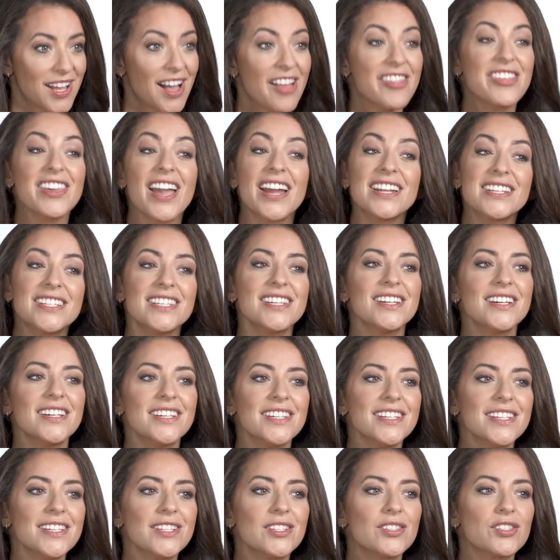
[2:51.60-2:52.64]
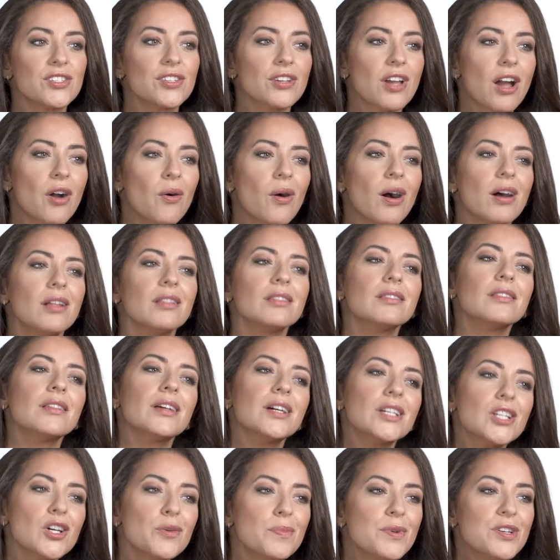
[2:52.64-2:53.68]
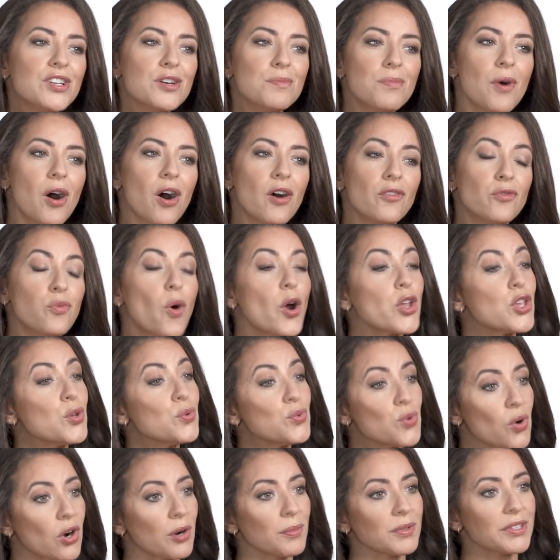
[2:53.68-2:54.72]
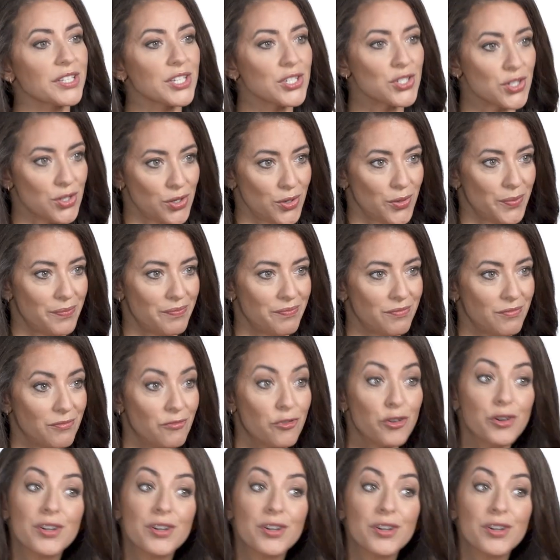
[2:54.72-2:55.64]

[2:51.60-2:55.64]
The idea is to go a little bit above what you normally do. For